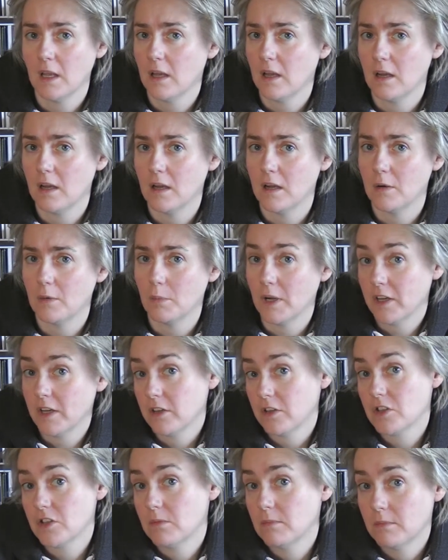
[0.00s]
why
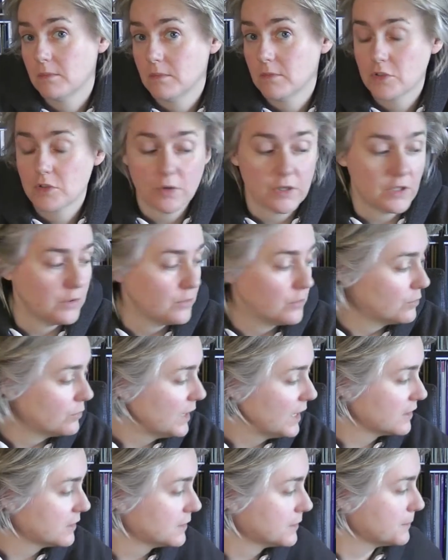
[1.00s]
not showing you the
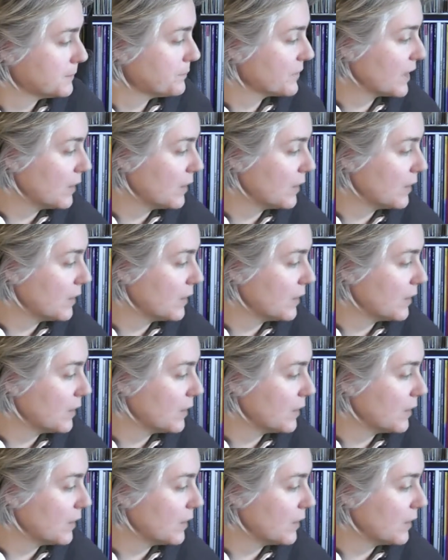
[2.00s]
record?